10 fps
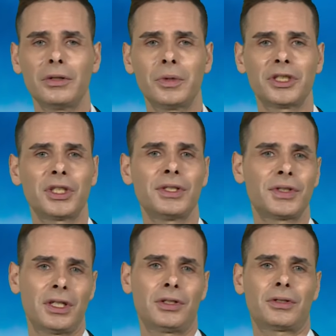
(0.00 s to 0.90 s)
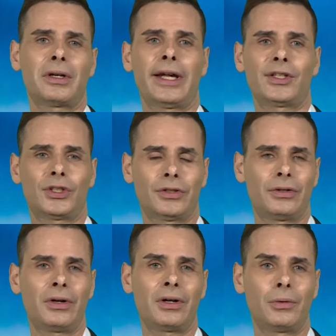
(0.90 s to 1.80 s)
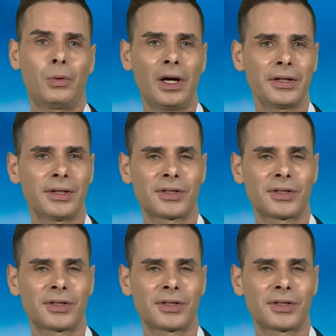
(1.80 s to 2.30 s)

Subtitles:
which is international waters,